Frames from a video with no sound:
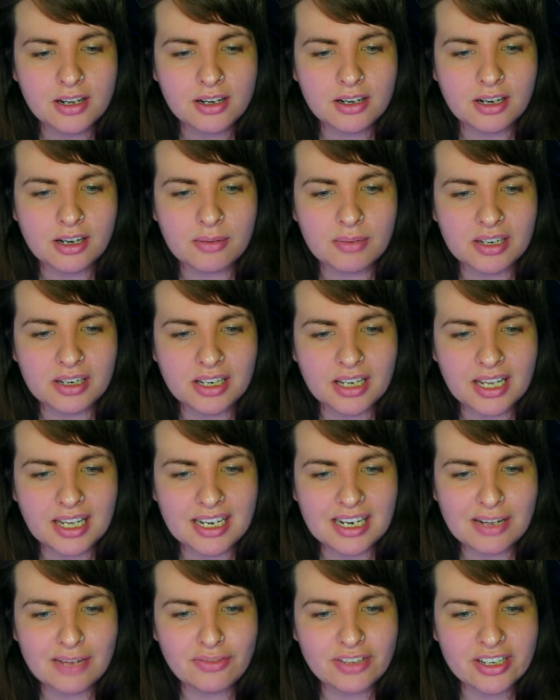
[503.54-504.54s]
Um, he
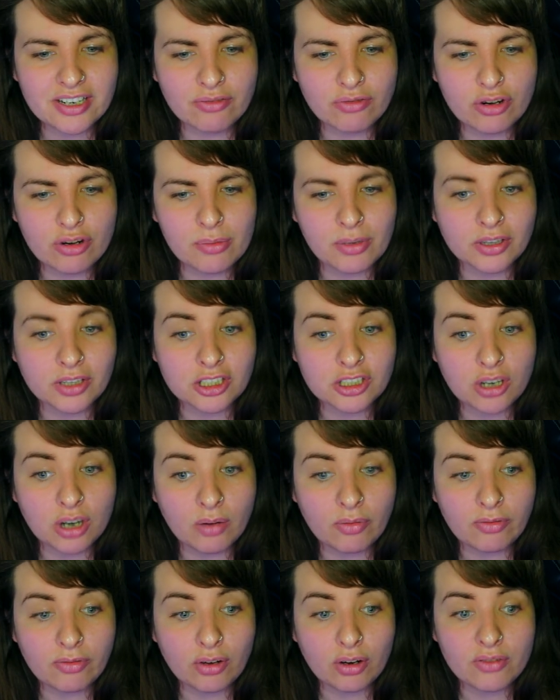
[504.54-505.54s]
lived in a room on the
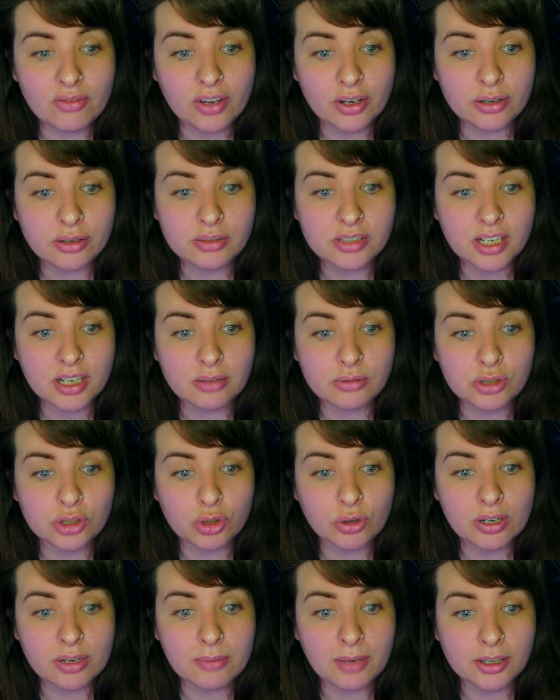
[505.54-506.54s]
top floor of a hotel
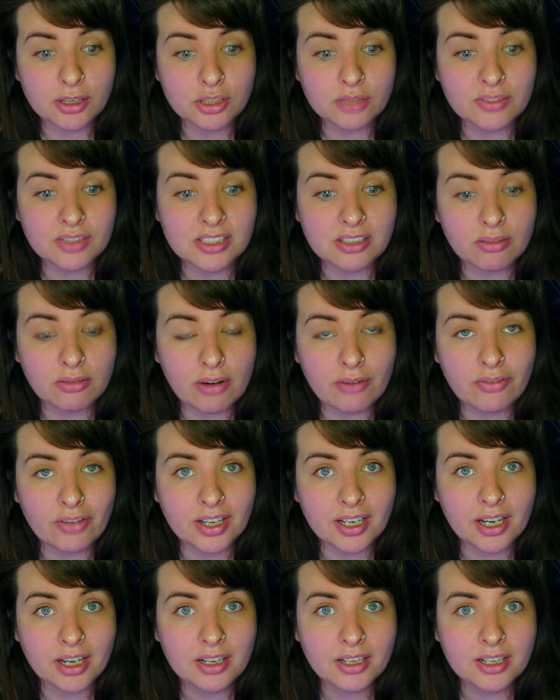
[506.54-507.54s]
during much of his
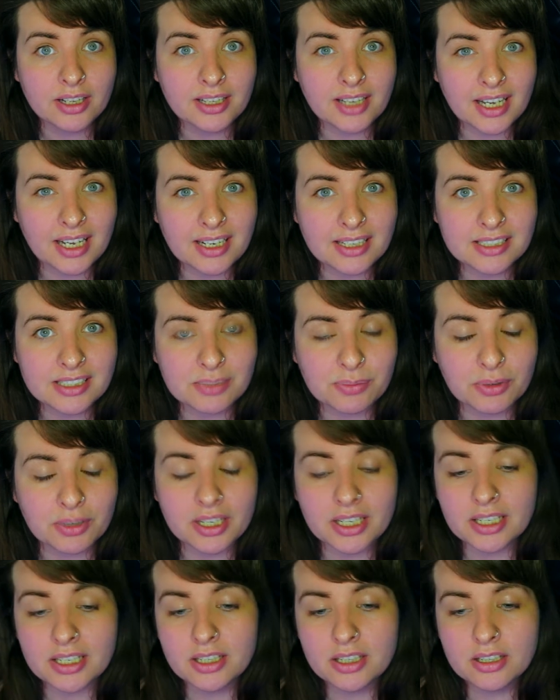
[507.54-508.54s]
horrific killing
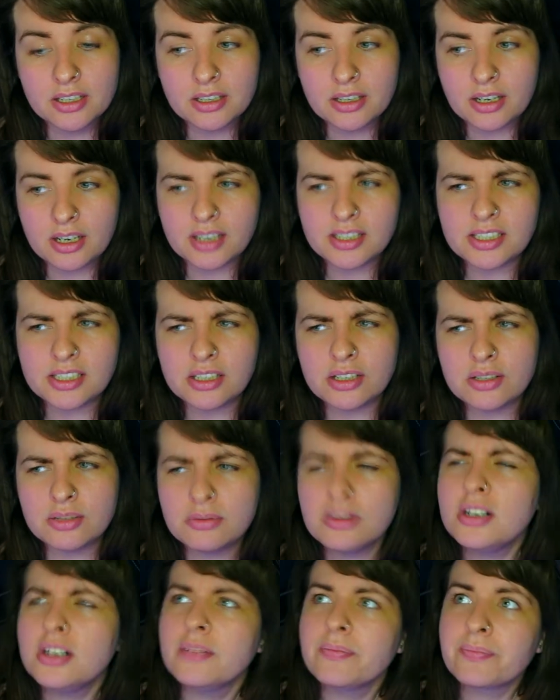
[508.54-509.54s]
spree. I didn't know.
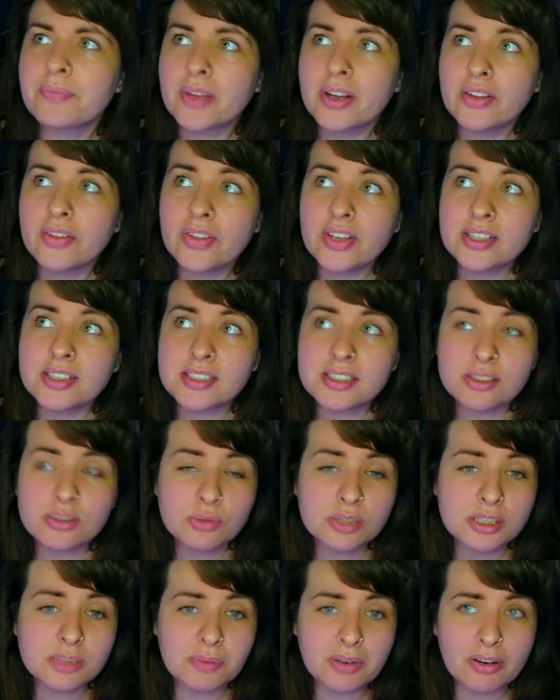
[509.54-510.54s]
This has
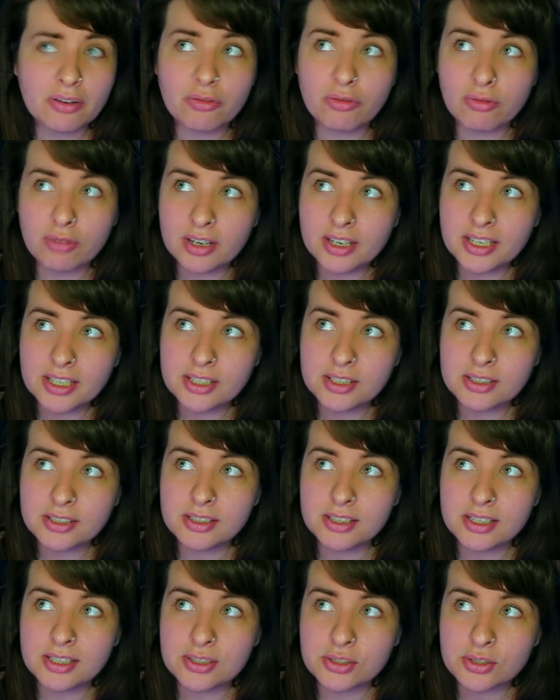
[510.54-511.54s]
always been a really
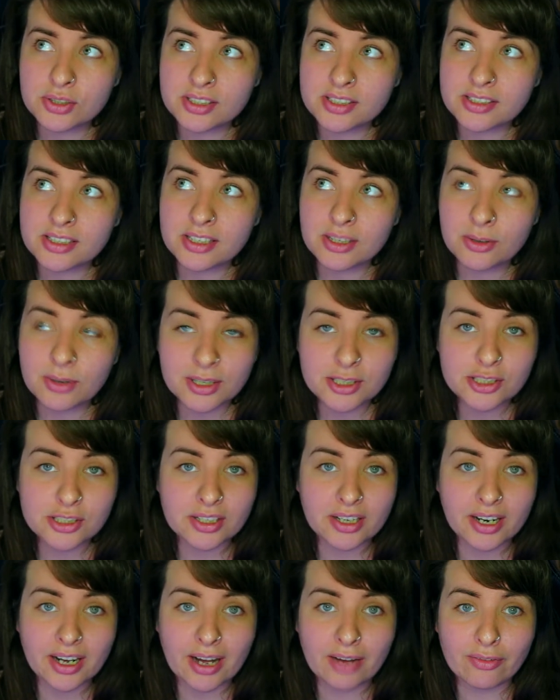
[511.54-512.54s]
interesting
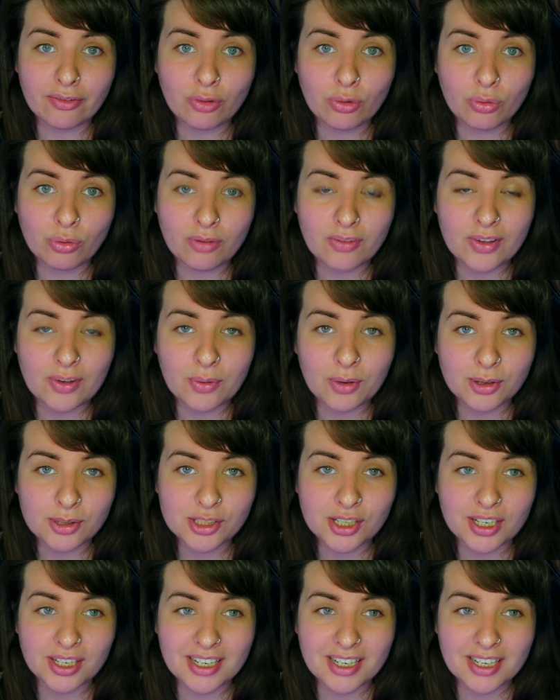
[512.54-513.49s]
question I have for all of you watching